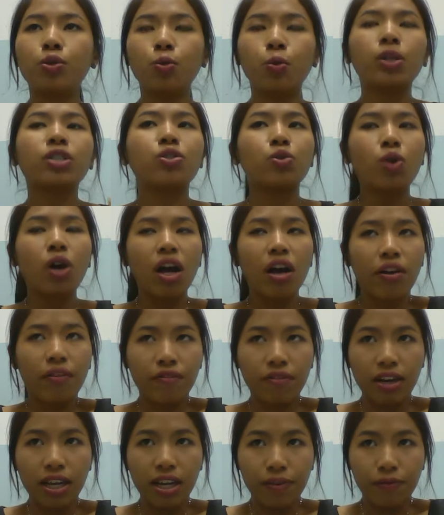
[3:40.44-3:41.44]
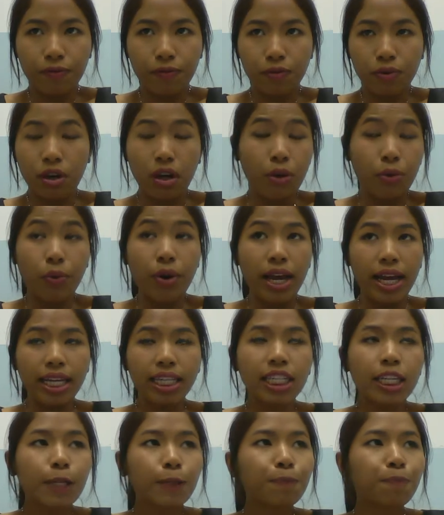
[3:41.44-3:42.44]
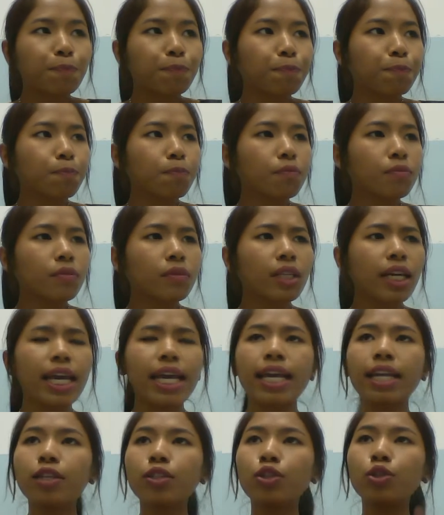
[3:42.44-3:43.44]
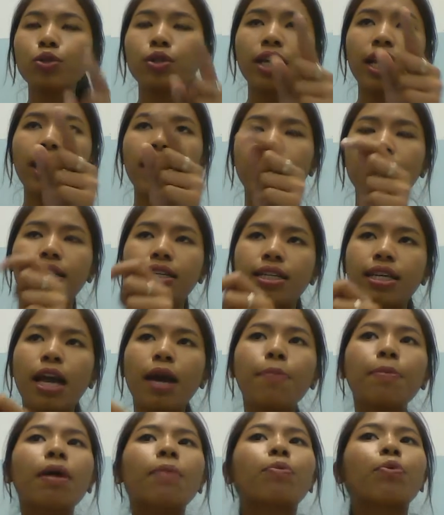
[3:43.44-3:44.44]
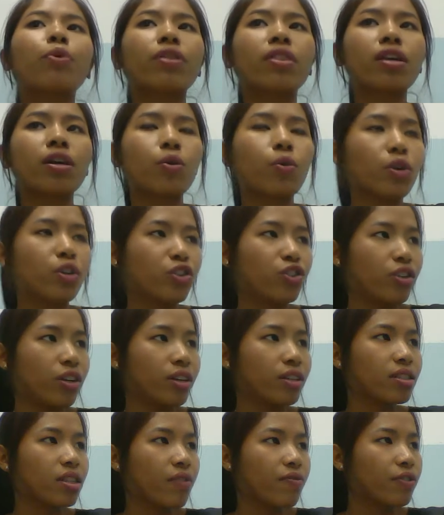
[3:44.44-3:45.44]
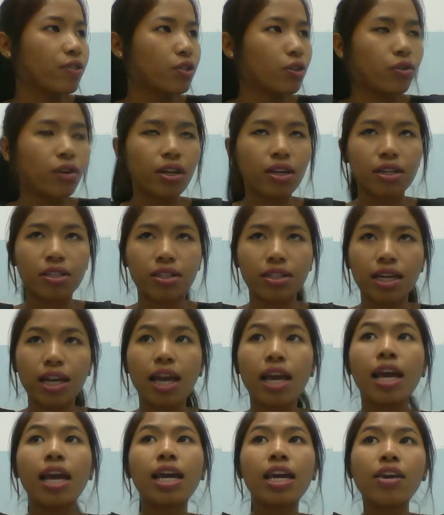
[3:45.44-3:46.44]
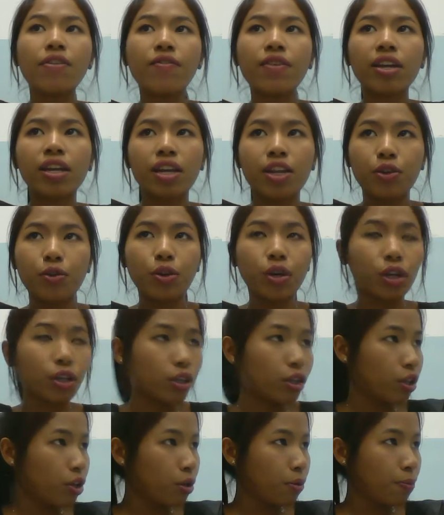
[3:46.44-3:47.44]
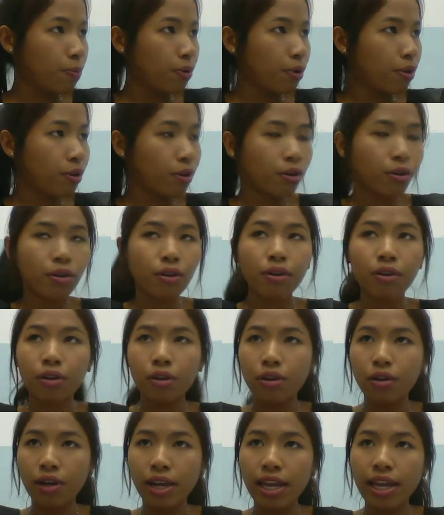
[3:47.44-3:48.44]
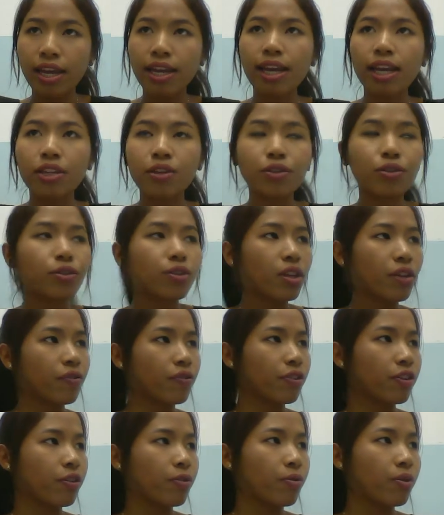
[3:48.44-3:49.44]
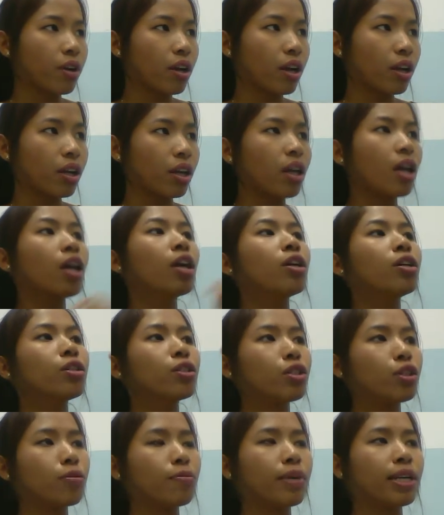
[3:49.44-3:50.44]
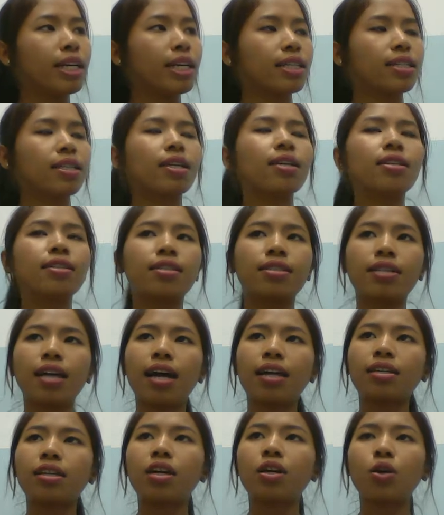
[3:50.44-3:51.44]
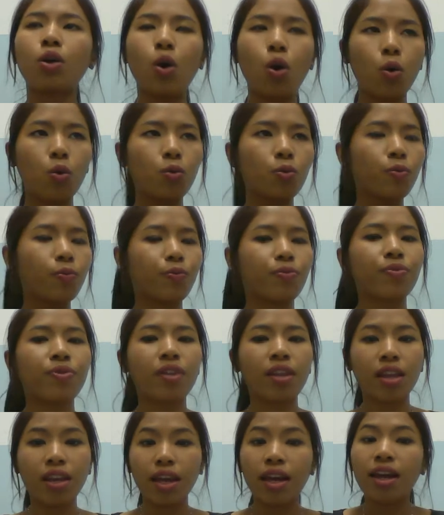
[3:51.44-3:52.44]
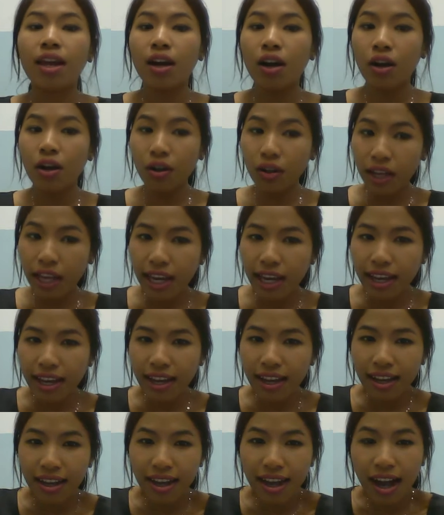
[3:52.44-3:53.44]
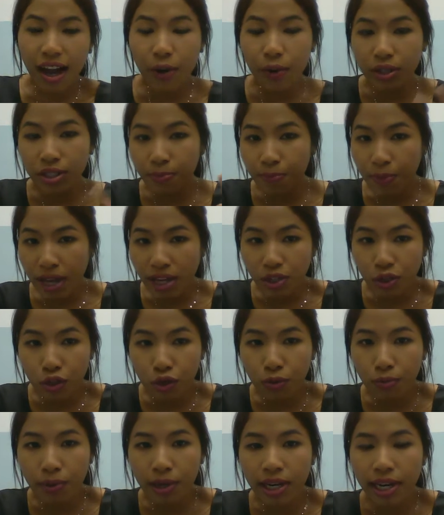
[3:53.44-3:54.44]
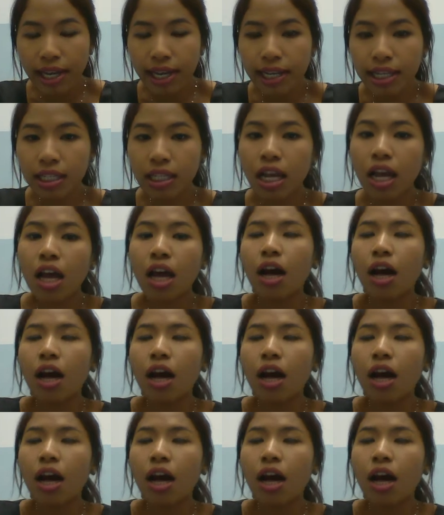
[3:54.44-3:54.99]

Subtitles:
what you have read. And you can come up with the questions if you don't understand, even in your group. Okay, can you do that for a while? 2 minutes, start, go. Okay, I will spend 2 minutes